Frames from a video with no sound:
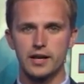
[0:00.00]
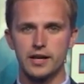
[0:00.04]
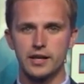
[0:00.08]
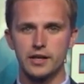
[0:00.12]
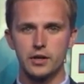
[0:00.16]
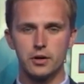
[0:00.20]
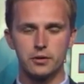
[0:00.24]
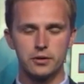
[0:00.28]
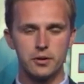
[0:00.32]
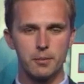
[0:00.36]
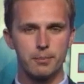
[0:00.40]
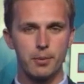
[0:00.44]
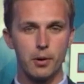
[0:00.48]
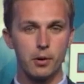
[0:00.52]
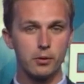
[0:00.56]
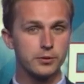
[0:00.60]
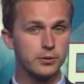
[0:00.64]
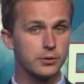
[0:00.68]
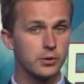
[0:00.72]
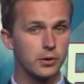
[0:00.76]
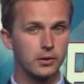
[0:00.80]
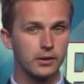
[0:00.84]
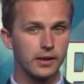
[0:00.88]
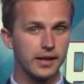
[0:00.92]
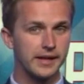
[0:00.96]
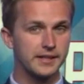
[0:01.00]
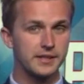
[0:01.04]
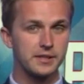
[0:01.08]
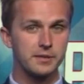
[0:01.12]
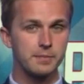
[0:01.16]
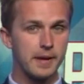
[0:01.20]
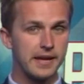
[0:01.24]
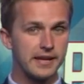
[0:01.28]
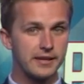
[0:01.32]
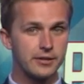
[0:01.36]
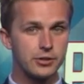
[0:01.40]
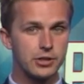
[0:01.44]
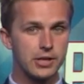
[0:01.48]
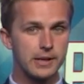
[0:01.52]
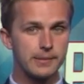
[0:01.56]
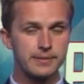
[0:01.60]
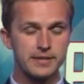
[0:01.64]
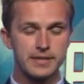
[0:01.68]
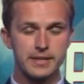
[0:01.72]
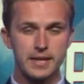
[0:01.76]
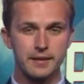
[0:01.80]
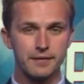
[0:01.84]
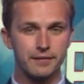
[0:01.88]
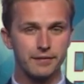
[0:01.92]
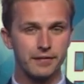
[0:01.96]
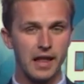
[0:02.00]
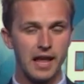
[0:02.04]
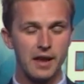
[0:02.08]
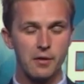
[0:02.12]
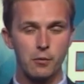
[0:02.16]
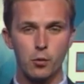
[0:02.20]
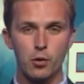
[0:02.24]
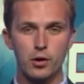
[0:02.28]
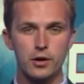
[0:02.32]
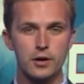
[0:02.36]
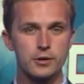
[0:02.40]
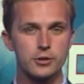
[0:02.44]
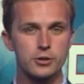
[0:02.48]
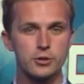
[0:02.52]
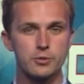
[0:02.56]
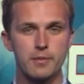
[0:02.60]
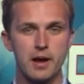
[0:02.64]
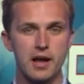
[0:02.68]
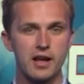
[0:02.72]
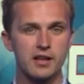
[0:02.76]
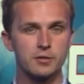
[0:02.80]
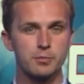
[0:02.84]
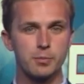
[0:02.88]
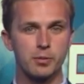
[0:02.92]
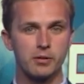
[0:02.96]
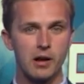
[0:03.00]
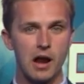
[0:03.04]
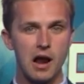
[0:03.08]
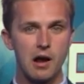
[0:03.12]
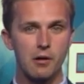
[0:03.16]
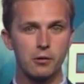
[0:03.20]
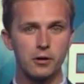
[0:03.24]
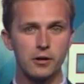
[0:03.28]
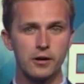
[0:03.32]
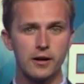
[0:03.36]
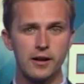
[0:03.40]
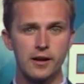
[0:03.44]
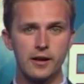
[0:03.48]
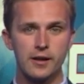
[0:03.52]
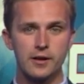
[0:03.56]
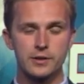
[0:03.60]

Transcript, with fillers: You know, the boats look like spaceships, and they fly one hundred miles per hour.